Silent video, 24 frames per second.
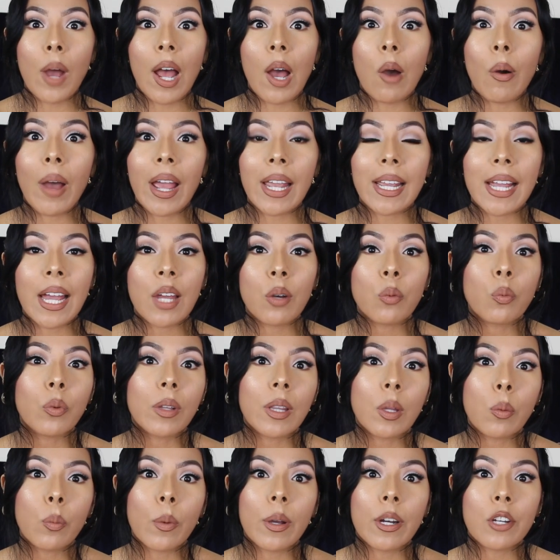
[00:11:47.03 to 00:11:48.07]
wow, I kind of
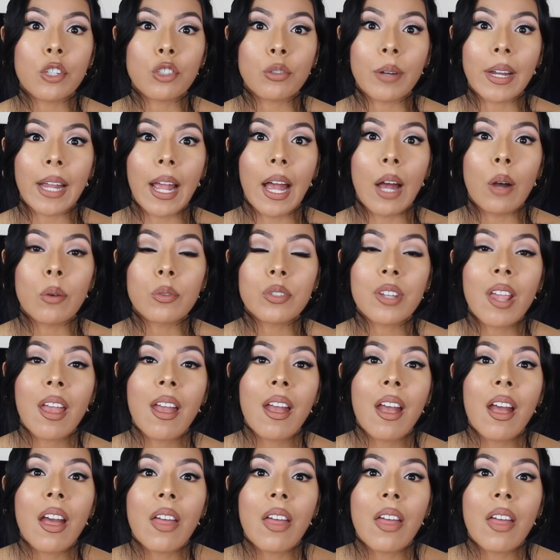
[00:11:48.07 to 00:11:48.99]
really want to try out